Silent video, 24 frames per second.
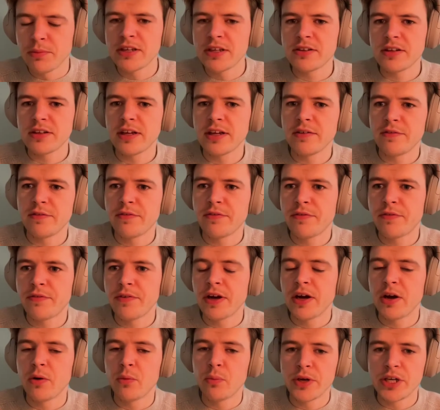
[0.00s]
for me is if
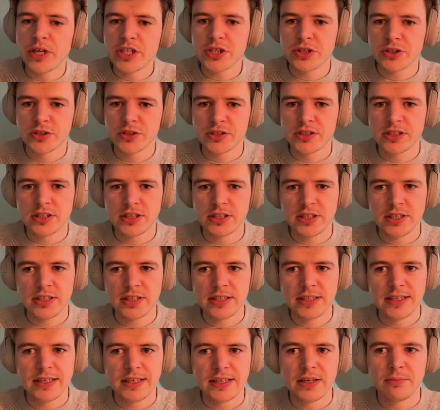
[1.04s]
we should
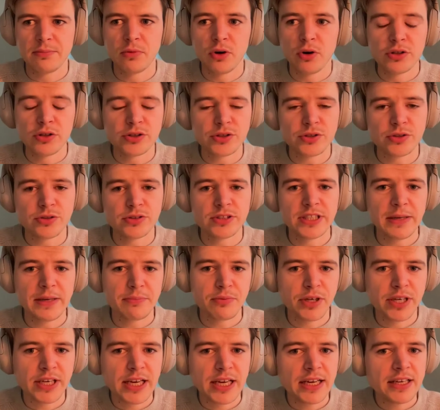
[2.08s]
also
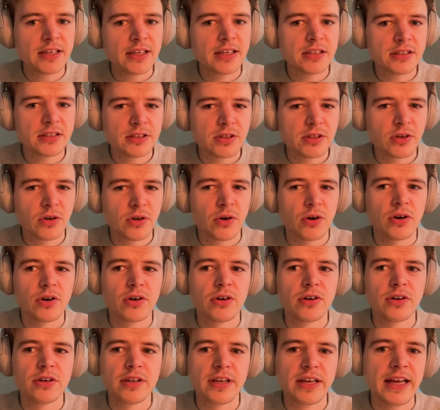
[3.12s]
deprecate it
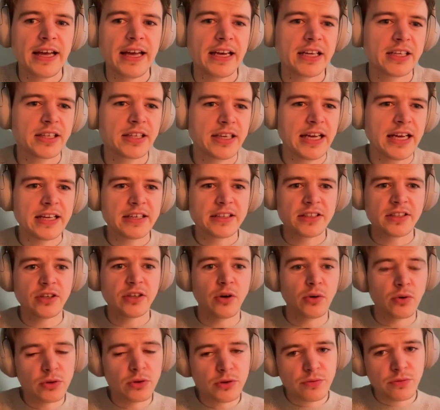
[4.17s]
or add a
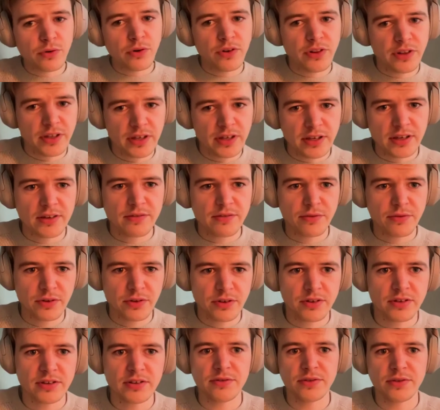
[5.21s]
note for the
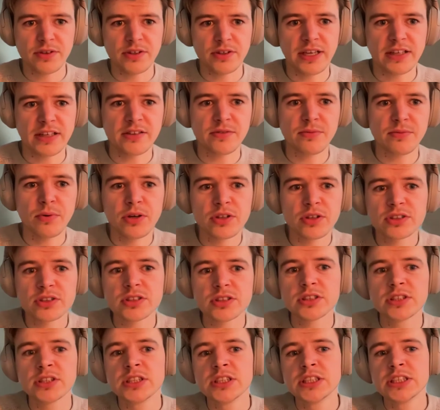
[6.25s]
next
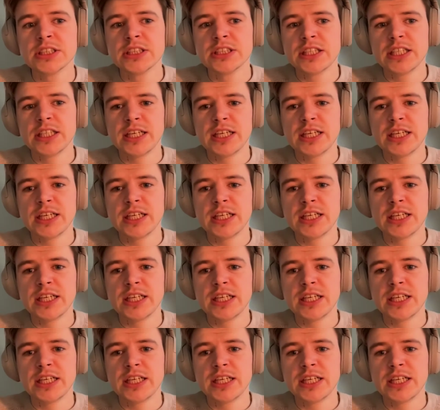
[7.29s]
version.